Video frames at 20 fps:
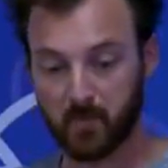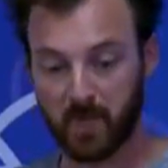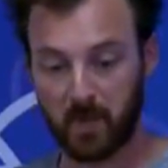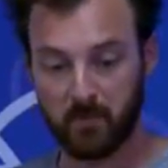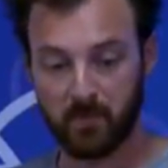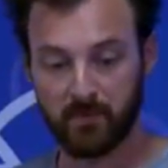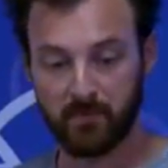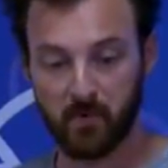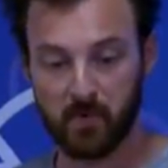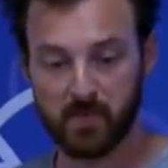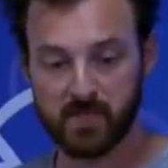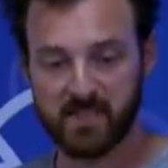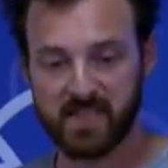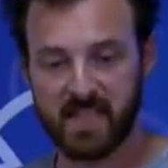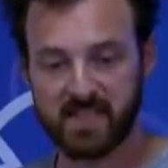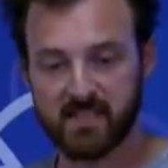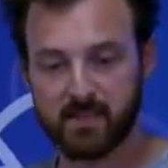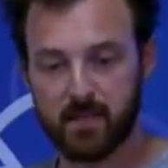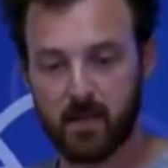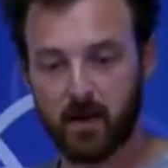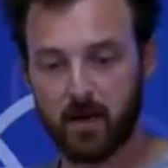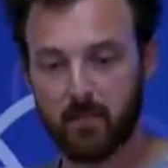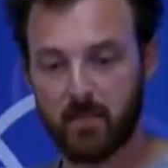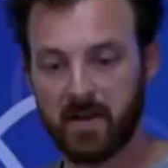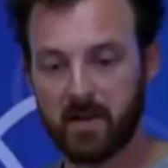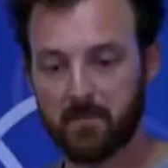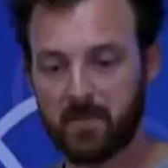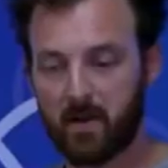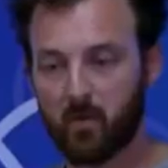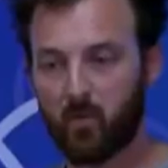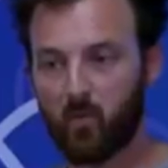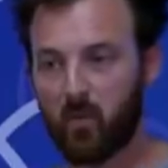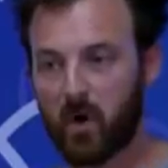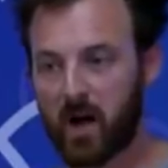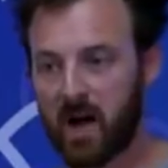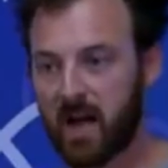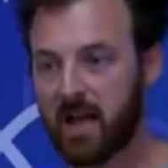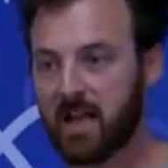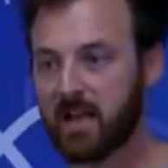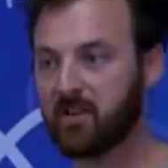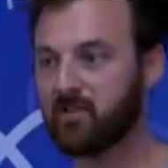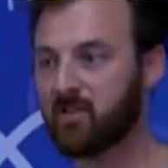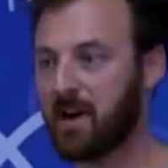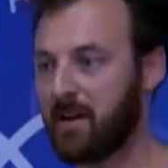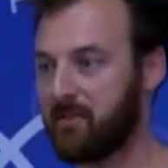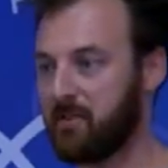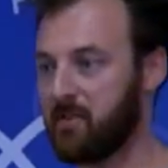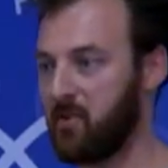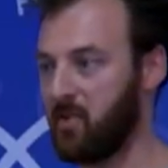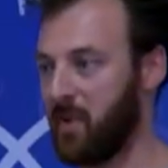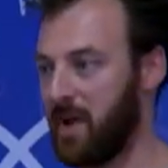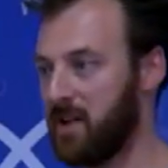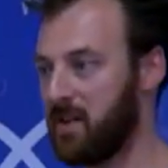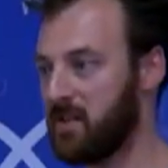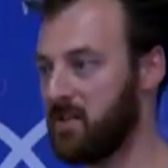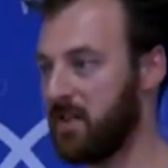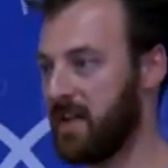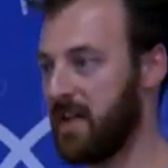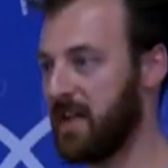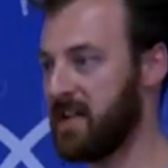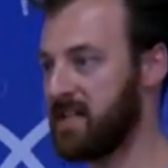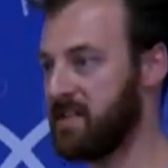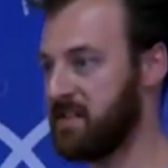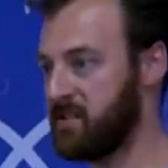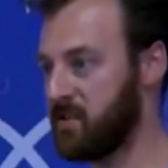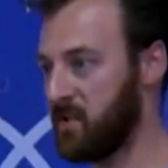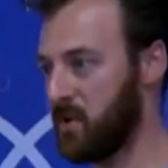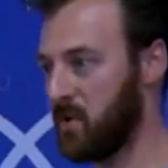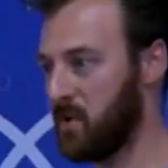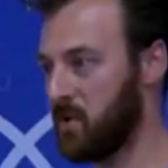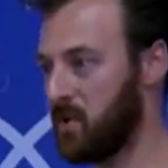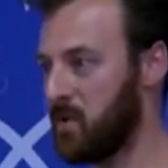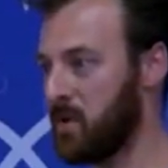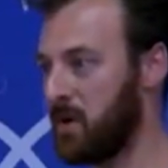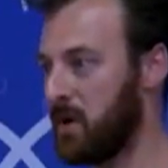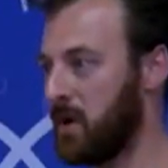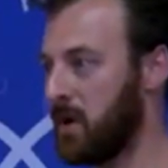But first, let's talk a bit about why GraphQL is so